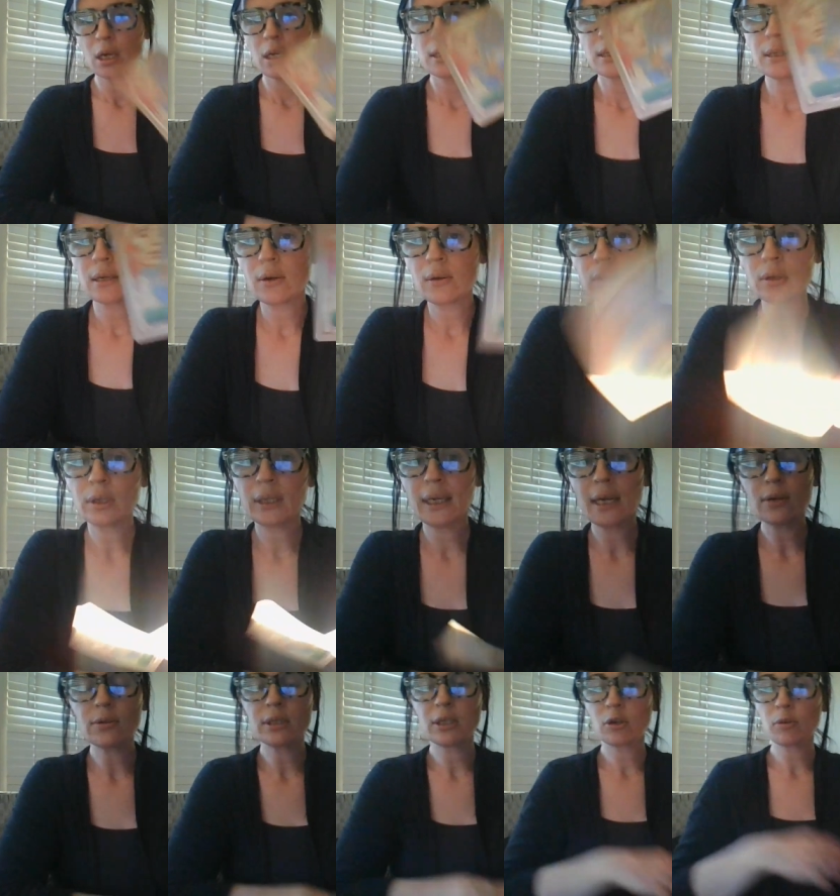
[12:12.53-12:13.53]
So the
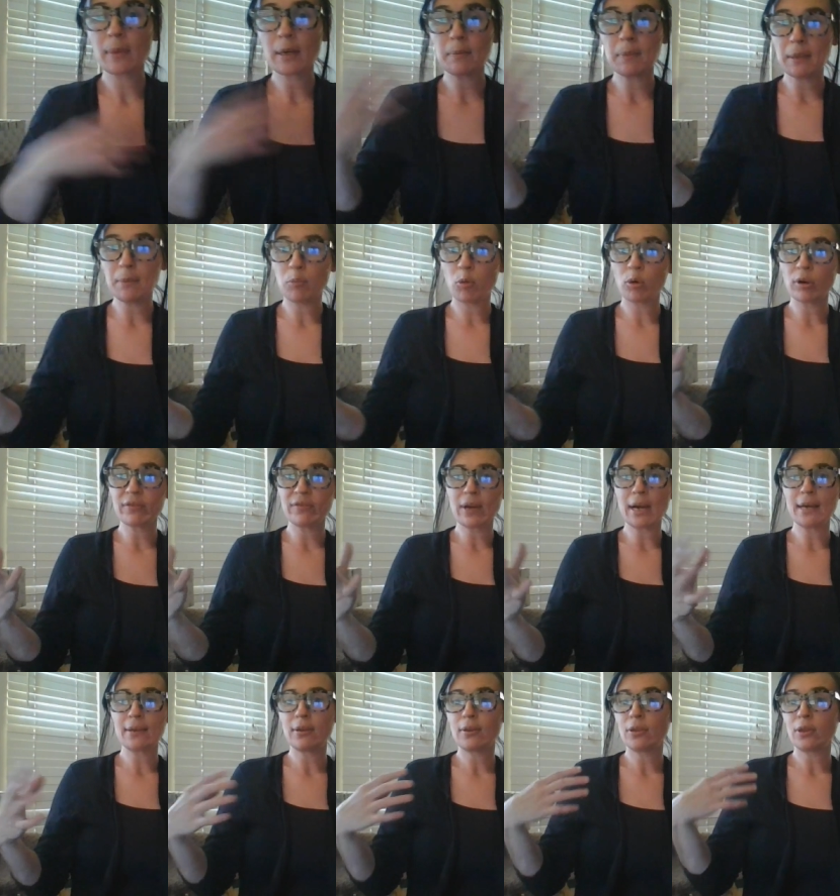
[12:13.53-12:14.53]
Leos that are about to be
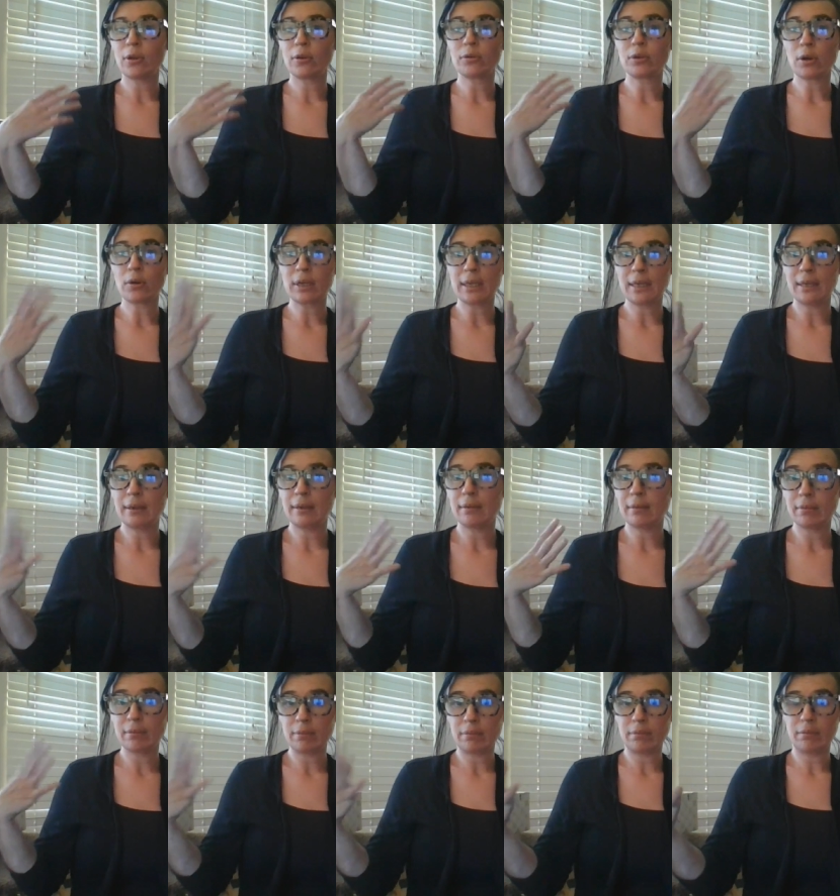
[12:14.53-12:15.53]
mortified that their dirty
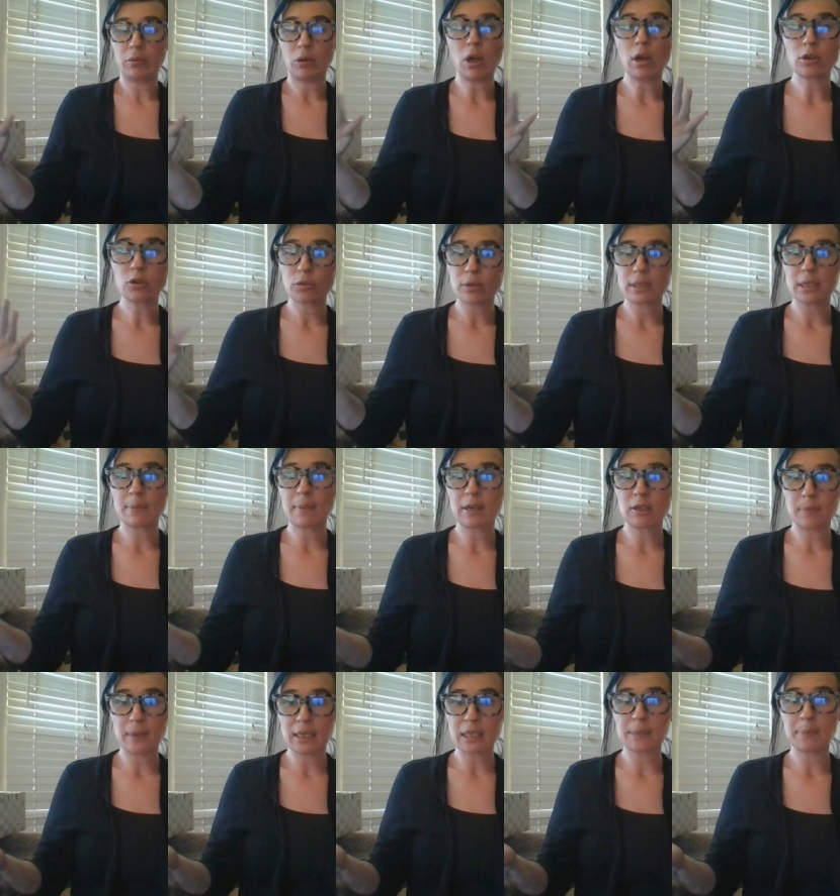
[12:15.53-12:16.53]
laundry is about
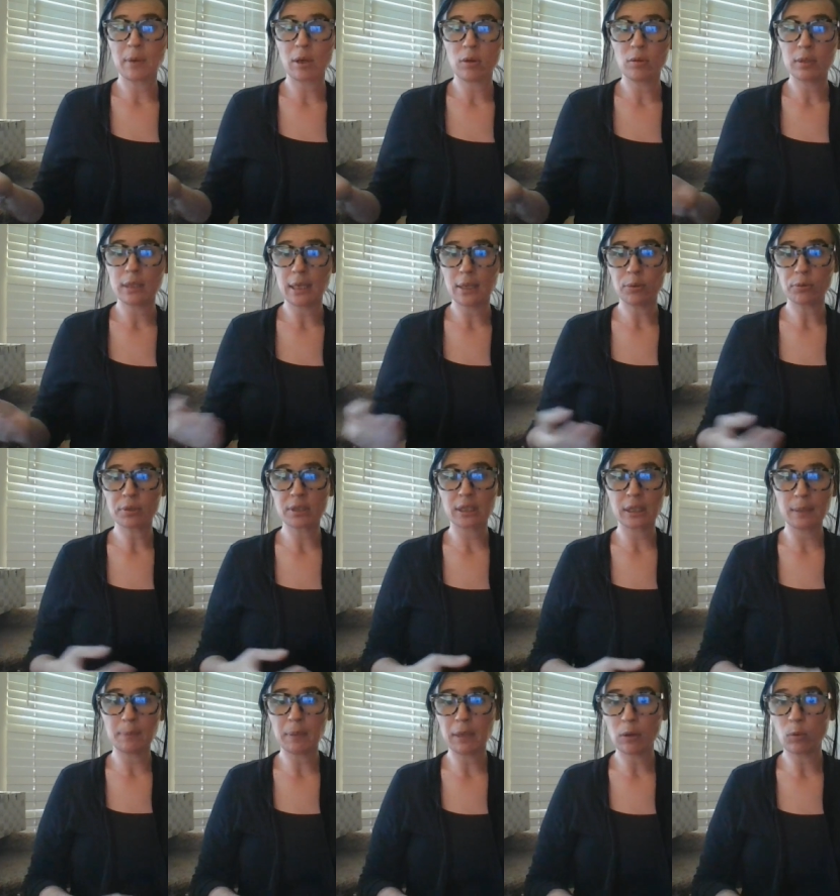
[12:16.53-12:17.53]
to be exposed, either
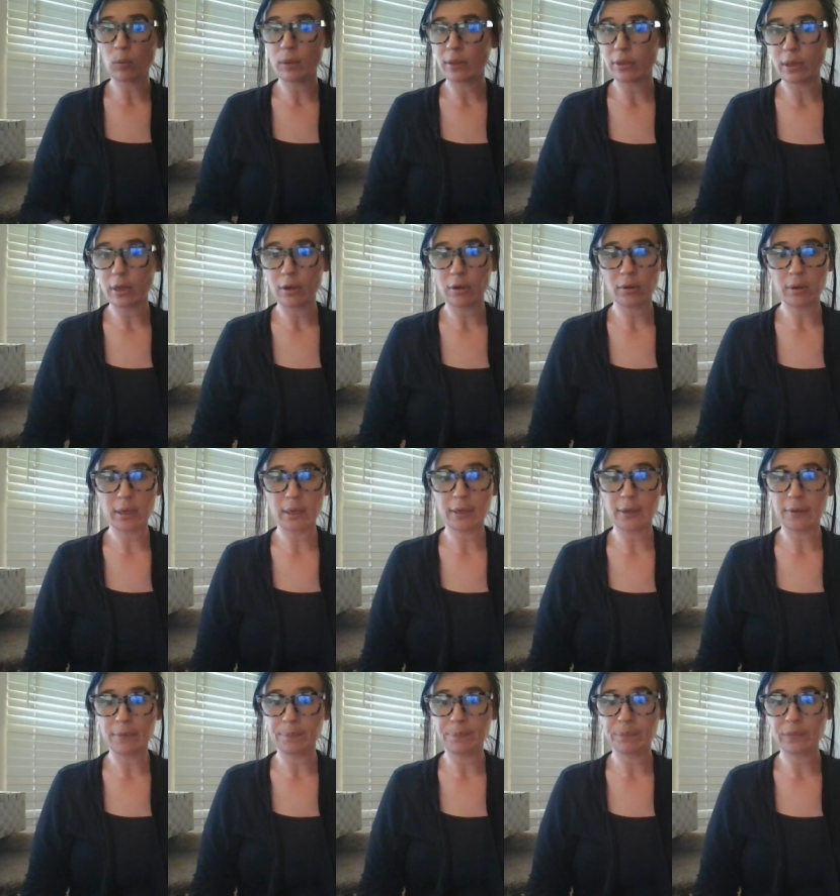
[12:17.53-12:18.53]
sleeping with their
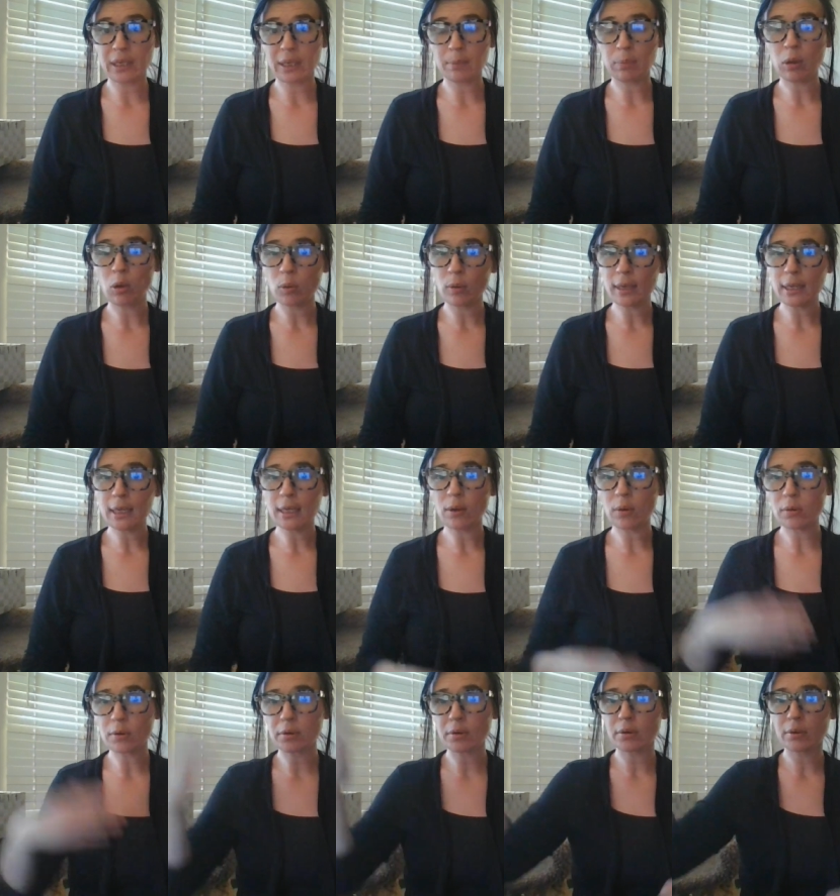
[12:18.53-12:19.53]
um, employee
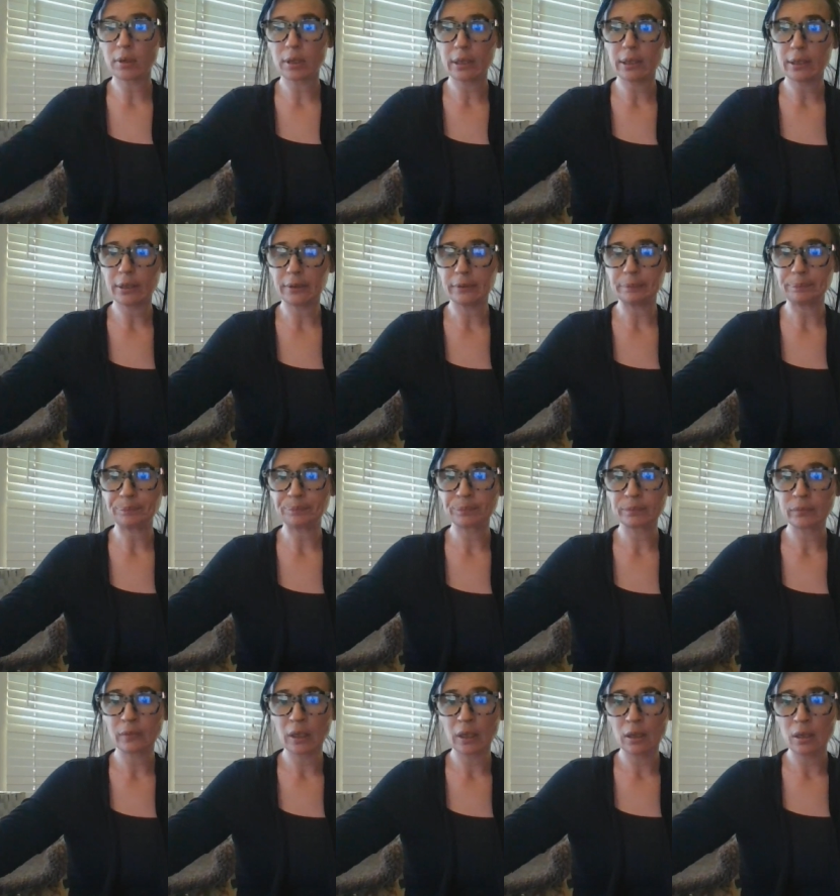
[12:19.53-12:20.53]
or um,
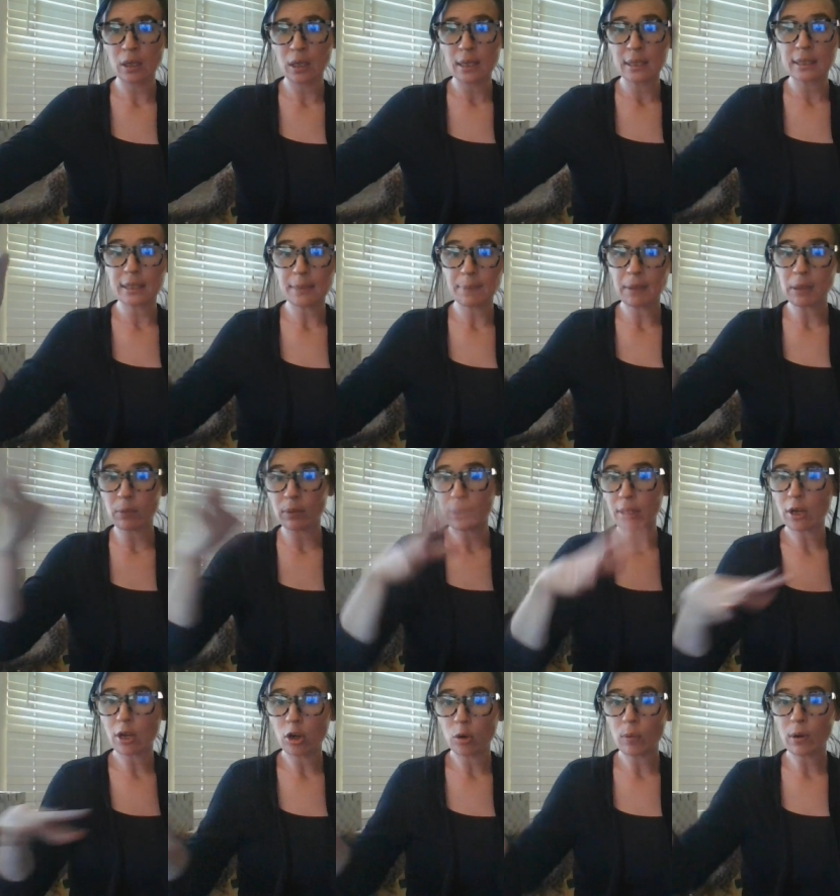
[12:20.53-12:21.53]
sleeping with
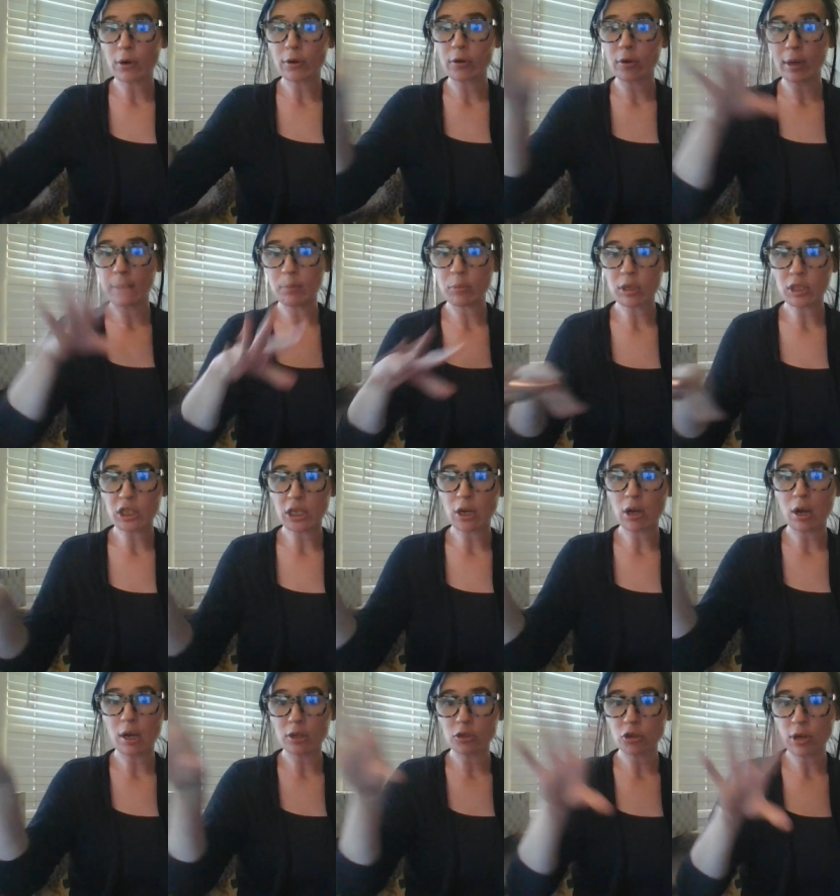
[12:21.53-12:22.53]
a coworker and breaching
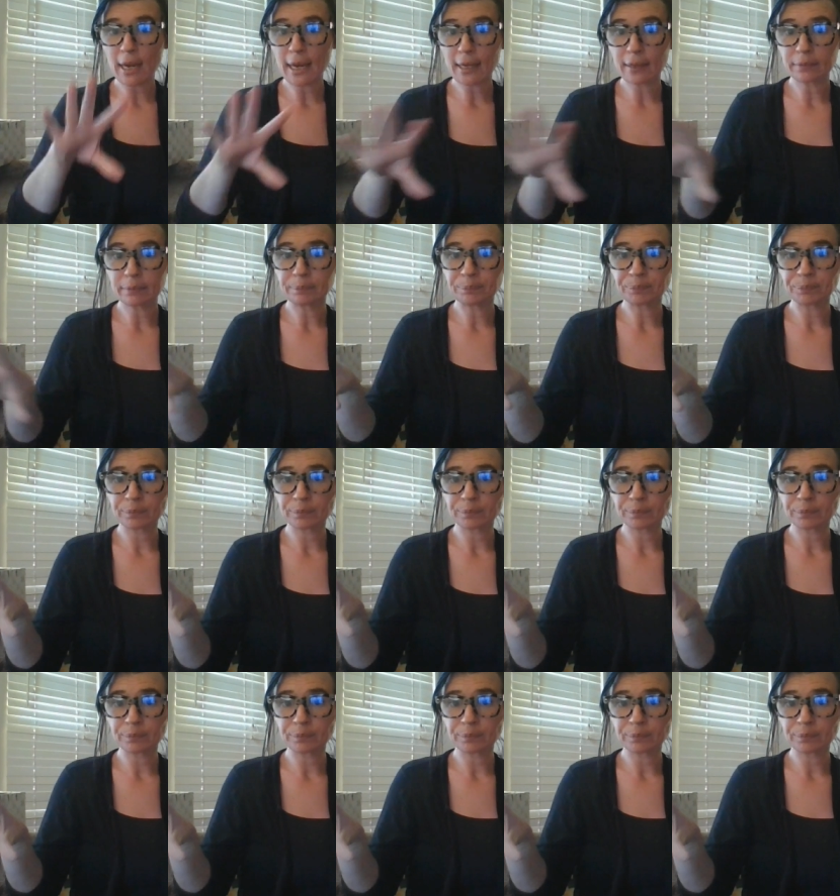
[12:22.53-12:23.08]
contract